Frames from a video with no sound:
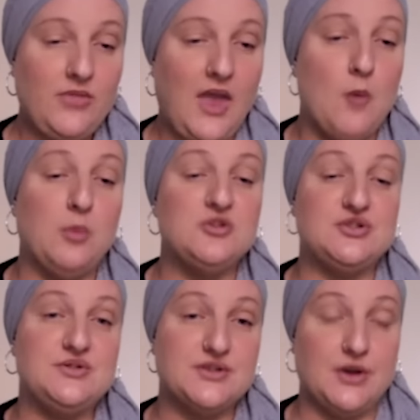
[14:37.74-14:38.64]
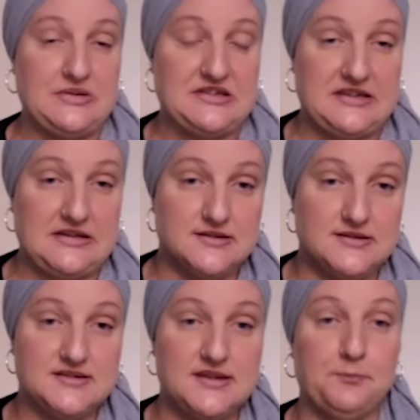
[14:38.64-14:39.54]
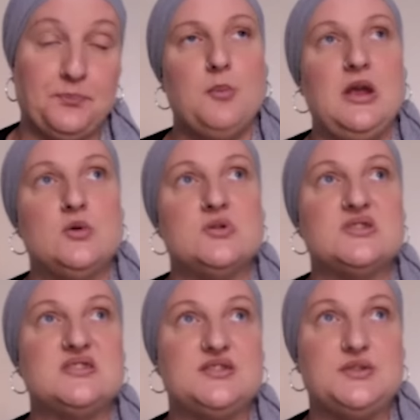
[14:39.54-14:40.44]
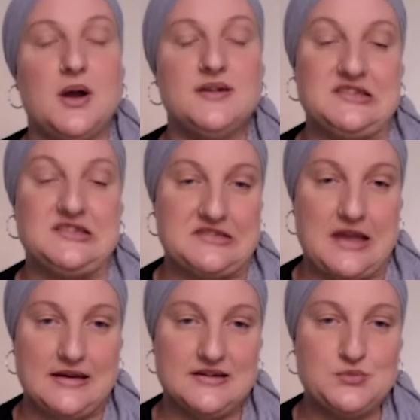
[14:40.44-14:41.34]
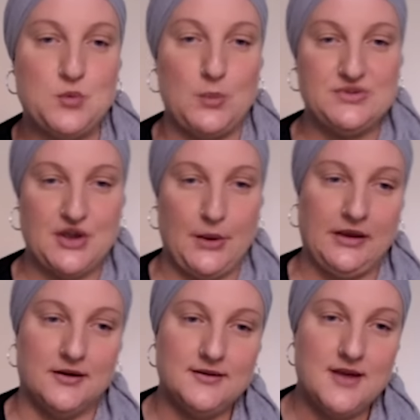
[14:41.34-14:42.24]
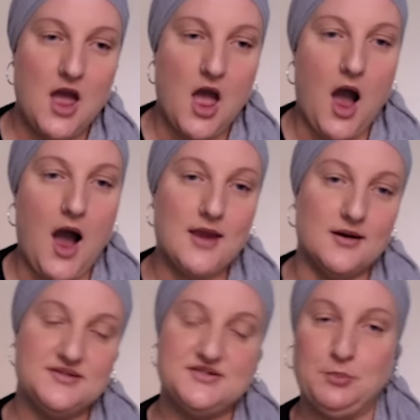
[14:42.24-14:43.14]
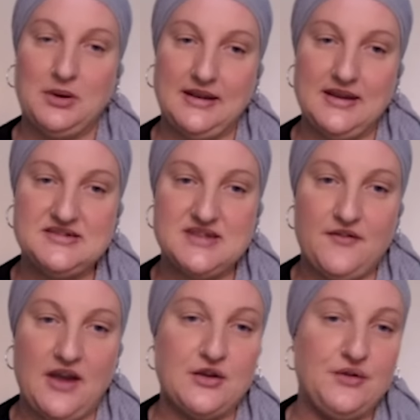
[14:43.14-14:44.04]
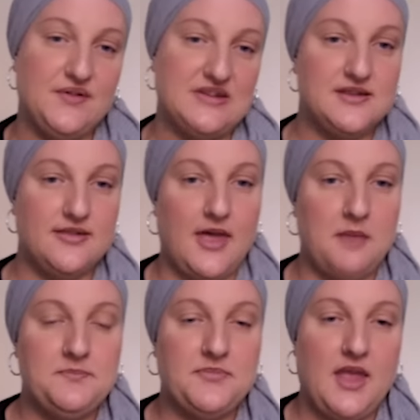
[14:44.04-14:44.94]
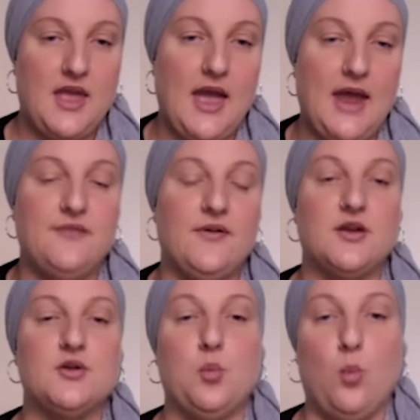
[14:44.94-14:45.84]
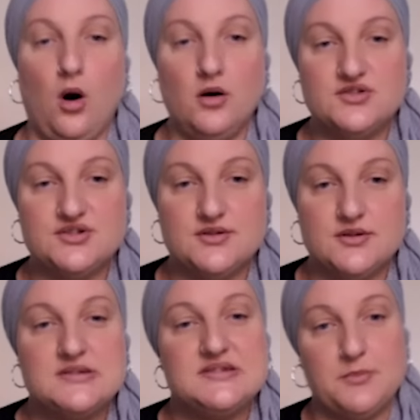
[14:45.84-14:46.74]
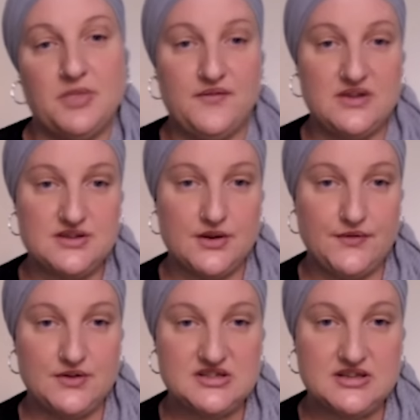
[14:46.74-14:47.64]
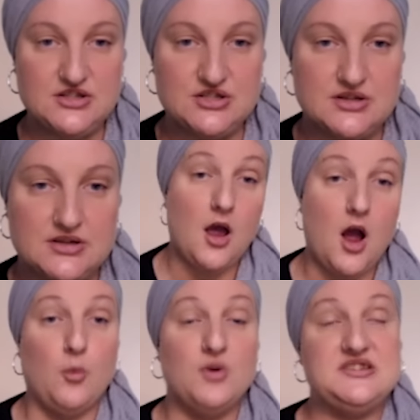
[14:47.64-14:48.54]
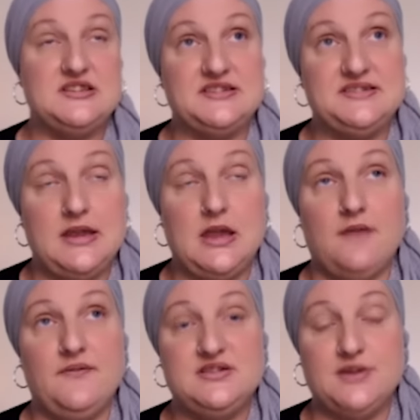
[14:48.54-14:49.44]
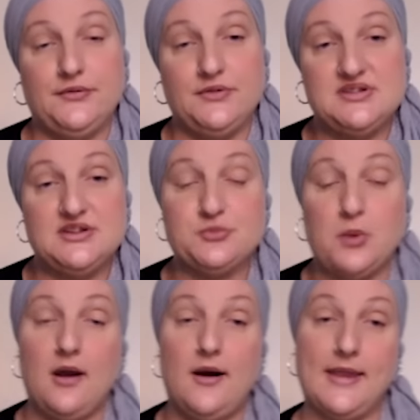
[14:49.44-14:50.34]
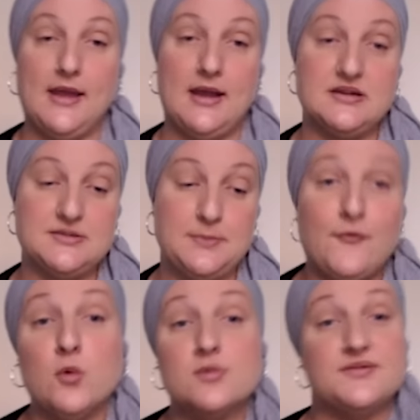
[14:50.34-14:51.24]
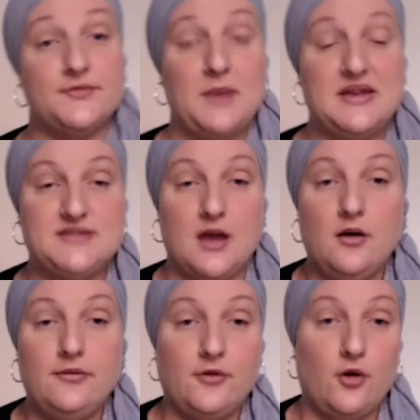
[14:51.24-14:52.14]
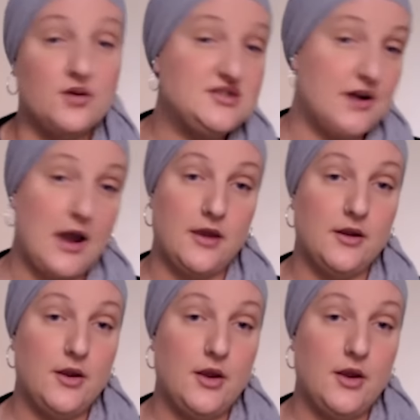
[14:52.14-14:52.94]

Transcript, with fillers: and we were due to go to sentencing. But in order to understand what was going on, I asked the police if I could visit them and if I could watch some of the video footage. I wanted to see video footage where I had fought for myself, or did I